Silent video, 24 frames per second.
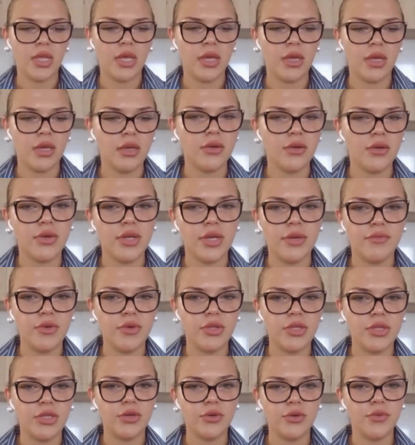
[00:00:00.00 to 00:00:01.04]
I agree
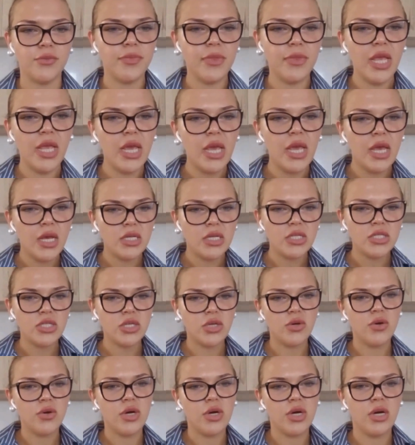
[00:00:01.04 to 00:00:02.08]
with you.
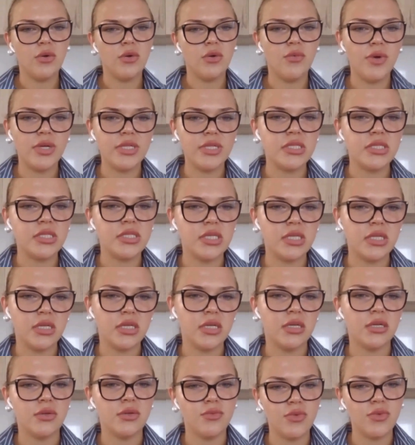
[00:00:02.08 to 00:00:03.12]
So
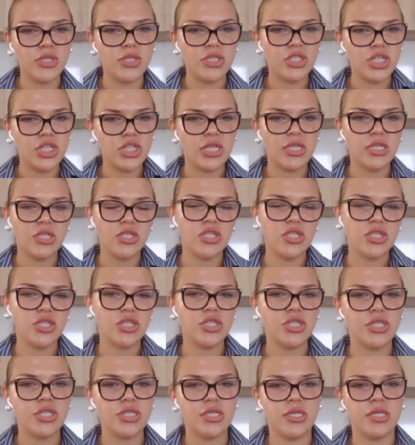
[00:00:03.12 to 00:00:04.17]
what
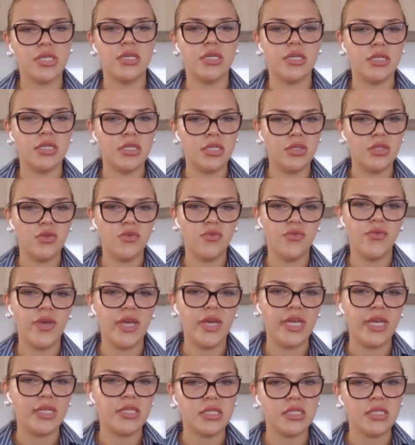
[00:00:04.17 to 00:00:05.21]
challenges did you
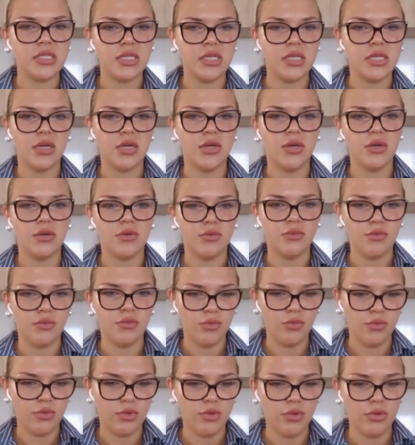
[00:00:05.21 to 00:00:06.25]
face
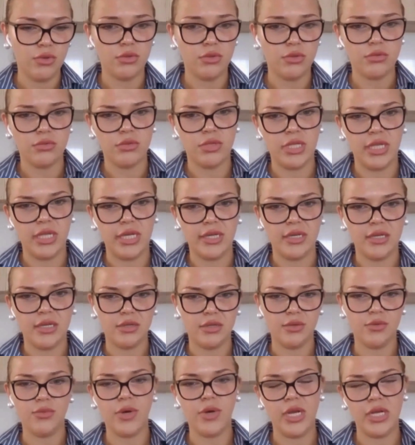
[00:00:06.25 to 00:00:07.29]
like
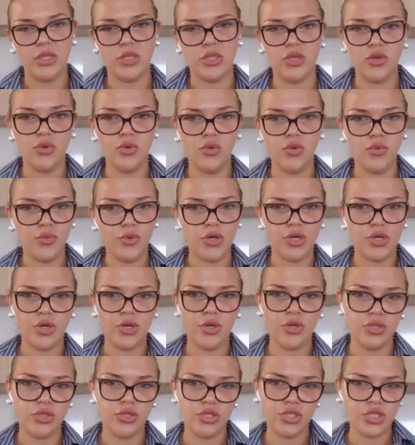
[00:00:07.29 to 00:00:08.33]
while you were
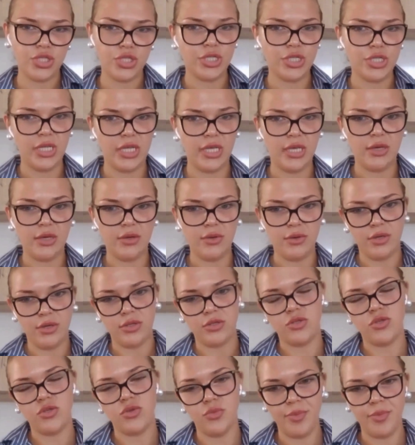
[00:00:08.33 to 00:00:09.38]
on the journey
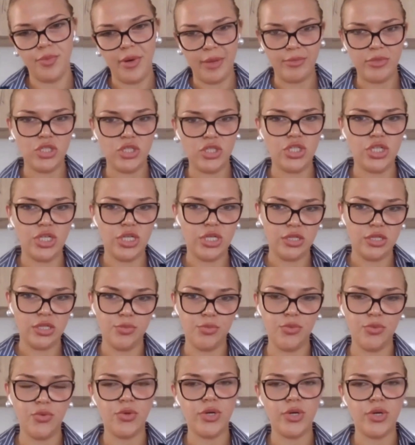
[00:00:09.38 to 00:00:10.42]
to publishing the
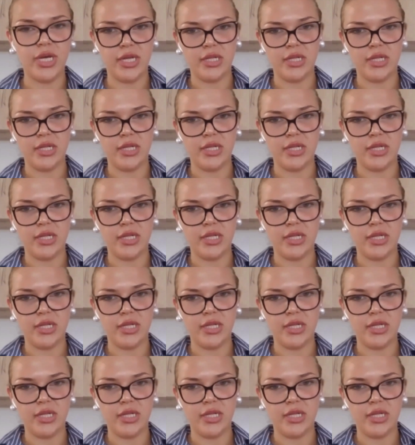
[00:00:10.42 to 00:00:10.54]
book?